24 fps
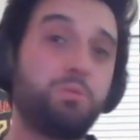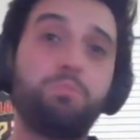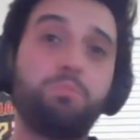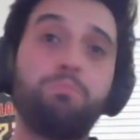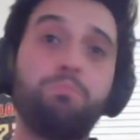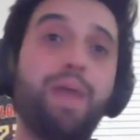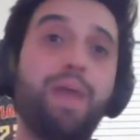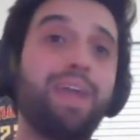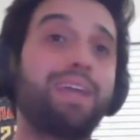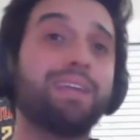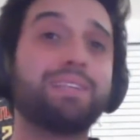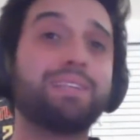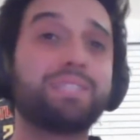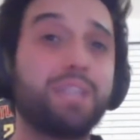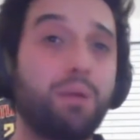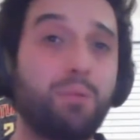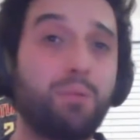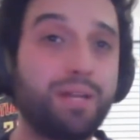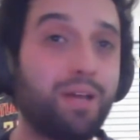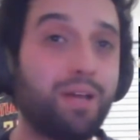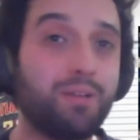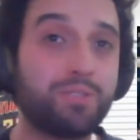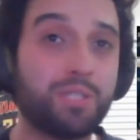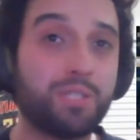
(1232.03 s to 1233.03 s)
make it
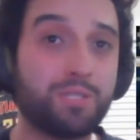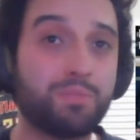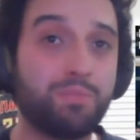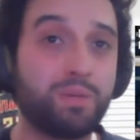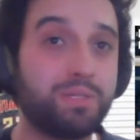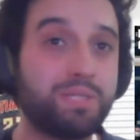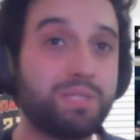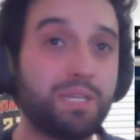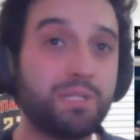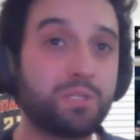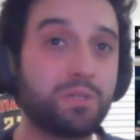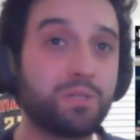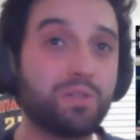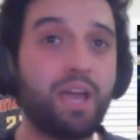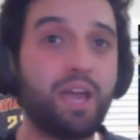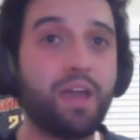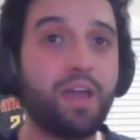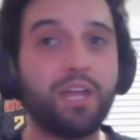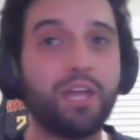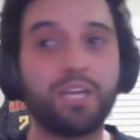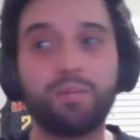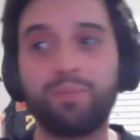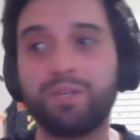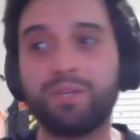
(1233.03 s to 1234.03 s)
someone else's potential
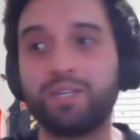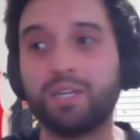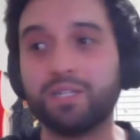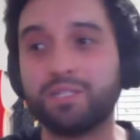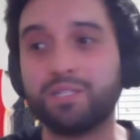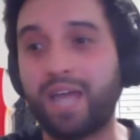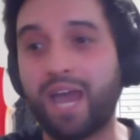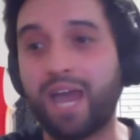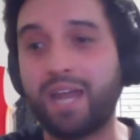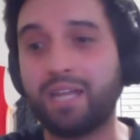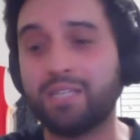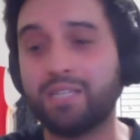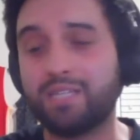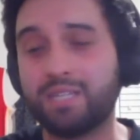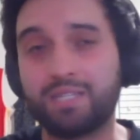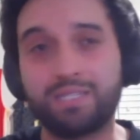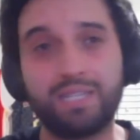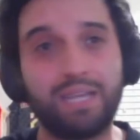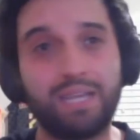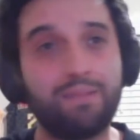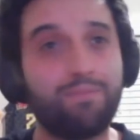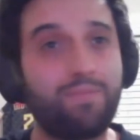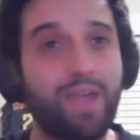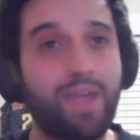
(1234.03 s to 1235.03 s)
headache, because that is
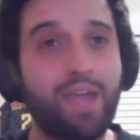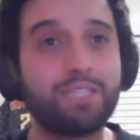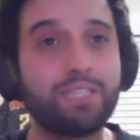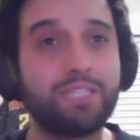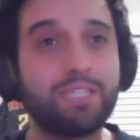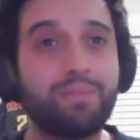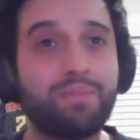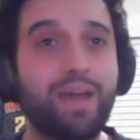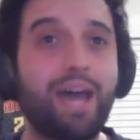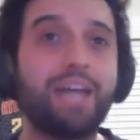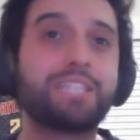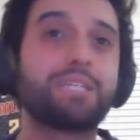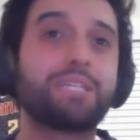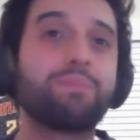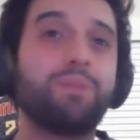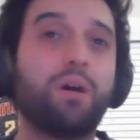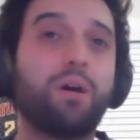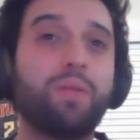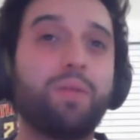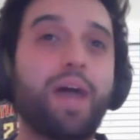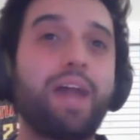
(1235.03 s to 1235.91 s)
this in fantasy basketball.